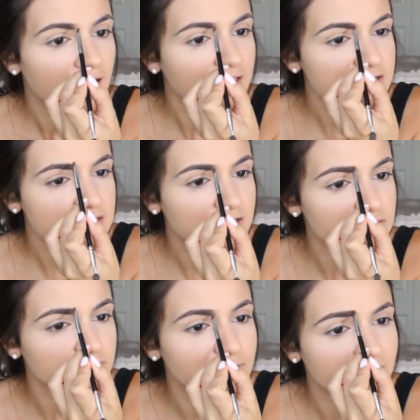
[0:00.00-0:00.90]
I just think
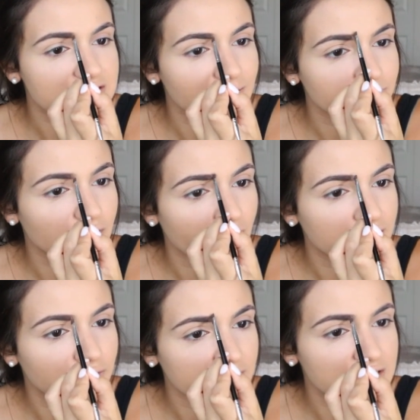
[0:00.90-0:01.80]
that's really messed up though.
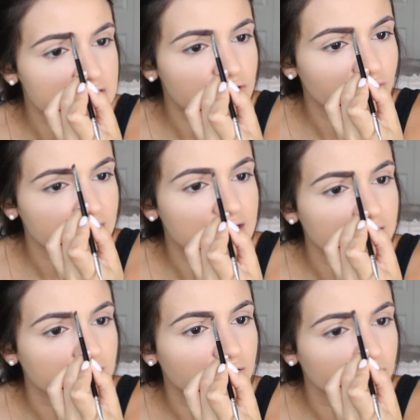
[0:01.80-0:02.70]
I know they need to
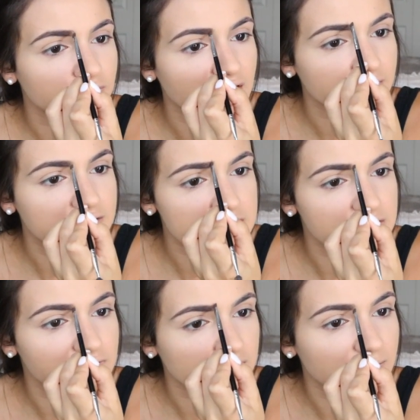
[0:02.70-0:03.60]
create like good reality
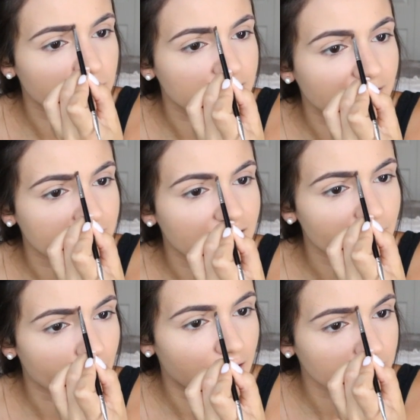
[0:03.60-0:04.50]
TV, but like
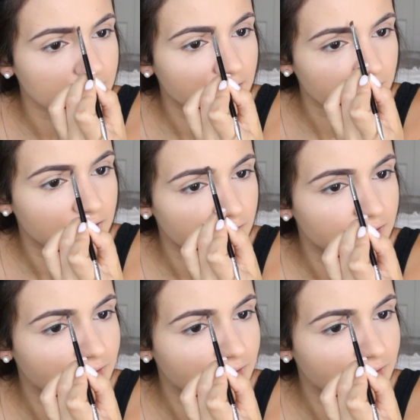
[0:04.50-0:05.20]
come on, like